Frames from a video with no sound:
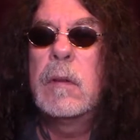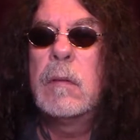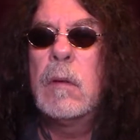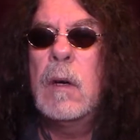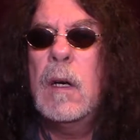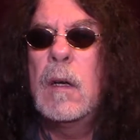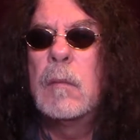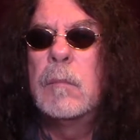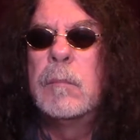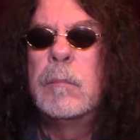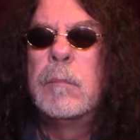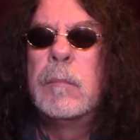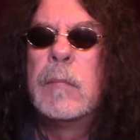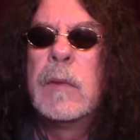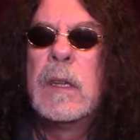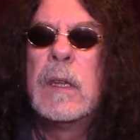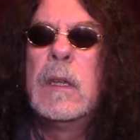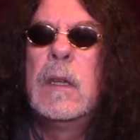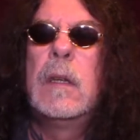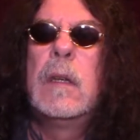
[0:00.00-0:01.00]
the rum.
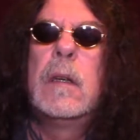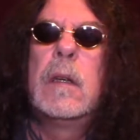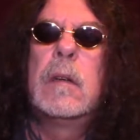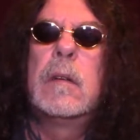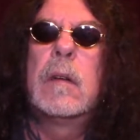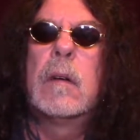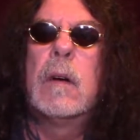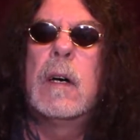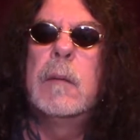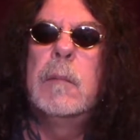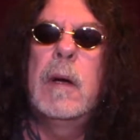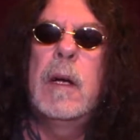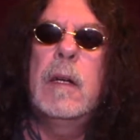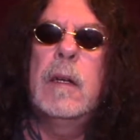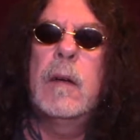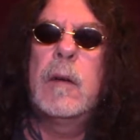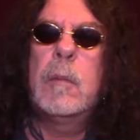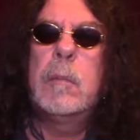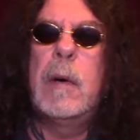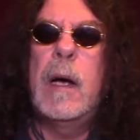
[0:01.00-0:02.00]
So I made
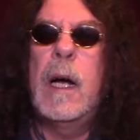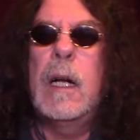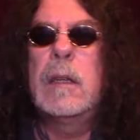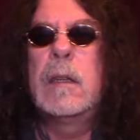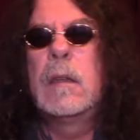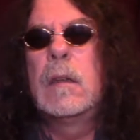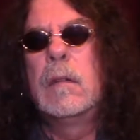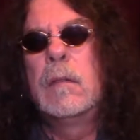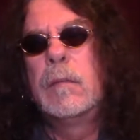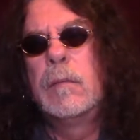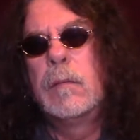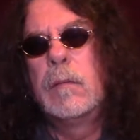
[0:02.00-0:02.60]
another batch.